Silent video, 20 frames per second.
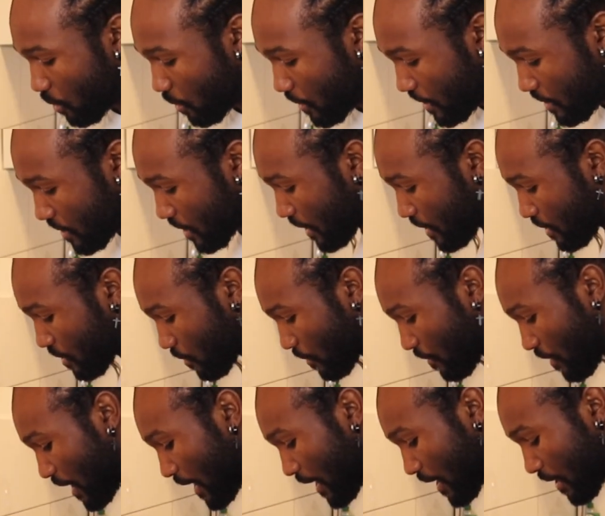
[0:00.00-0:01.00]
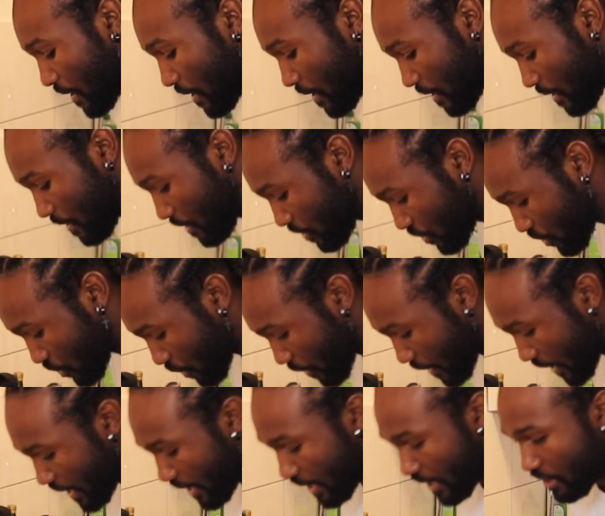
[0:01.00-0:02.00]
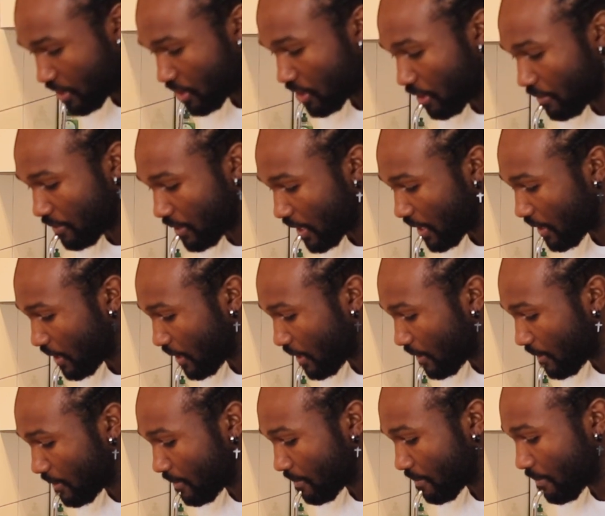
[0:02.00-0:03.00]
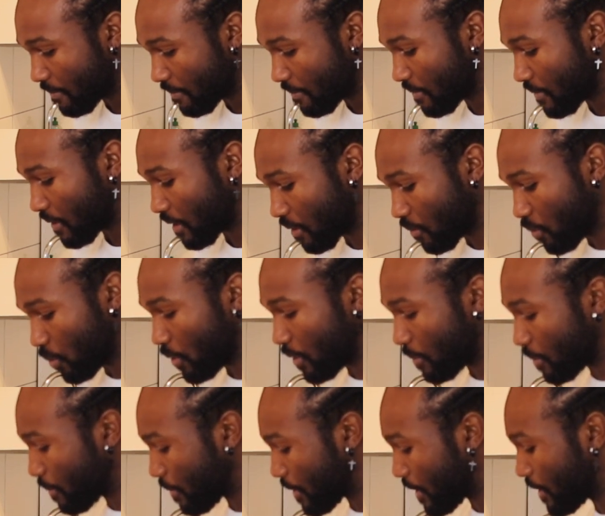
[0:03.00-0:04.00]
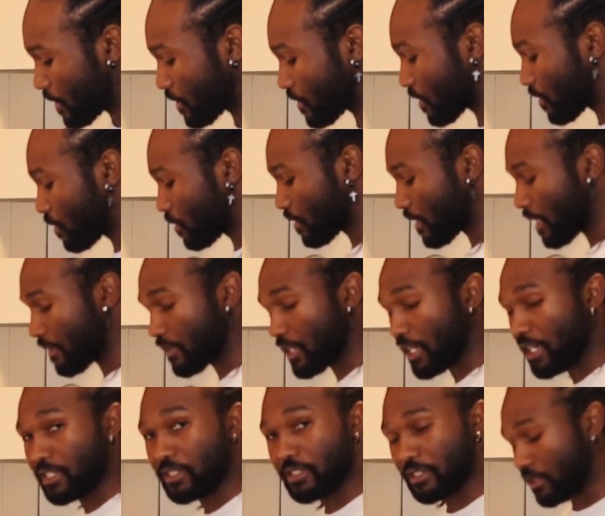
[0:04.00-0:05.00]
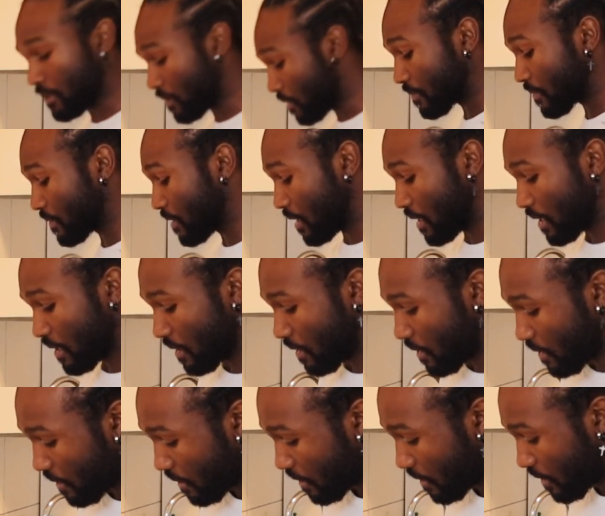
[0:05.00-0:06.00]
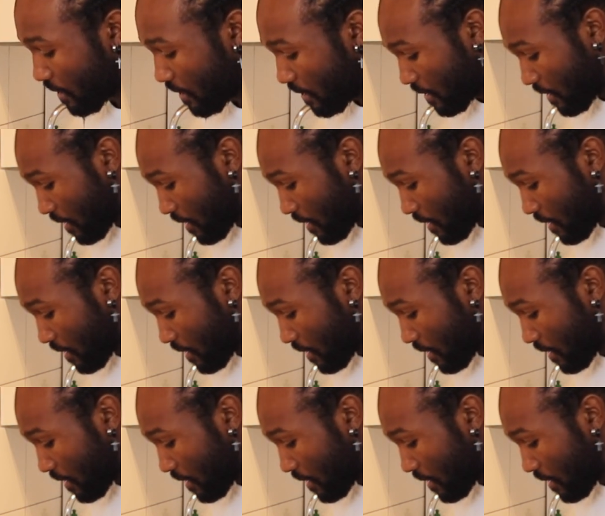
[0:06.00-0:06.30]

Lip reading: so intense with like training and stuff like that. We were preparing to go to Afghanistan, and that